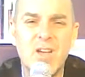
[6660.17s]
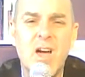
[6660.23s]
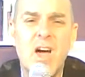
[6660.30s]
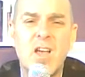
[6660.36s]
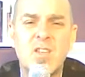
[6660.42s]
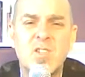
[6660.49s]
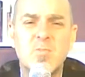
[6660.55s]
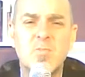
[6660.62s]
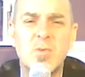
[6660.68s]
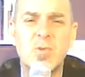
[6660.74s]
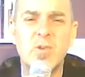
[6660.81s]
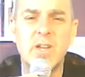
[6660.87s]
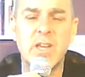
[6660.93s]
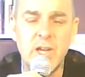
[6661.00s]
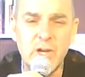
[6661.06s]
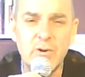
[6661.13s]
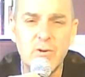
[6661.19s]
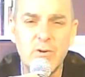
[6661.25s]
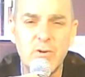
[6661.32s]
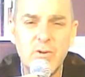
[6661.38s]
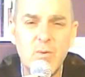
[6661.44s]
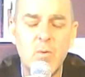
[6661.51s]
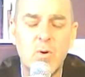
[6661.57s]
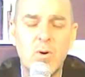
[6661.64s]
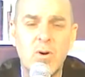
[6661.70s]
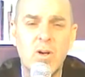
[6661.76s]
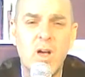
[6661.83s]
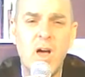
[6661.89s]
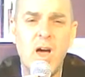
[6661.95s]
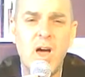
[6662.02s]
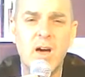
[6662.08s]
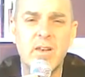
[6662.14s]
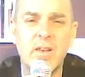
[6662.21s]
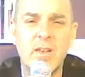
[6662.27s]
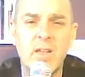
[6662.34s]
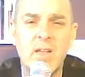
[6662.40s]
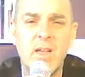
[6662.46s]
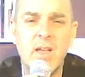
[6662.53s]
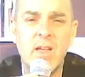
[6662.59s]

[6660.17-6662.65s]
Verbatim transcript: the gospel, hear the word of God.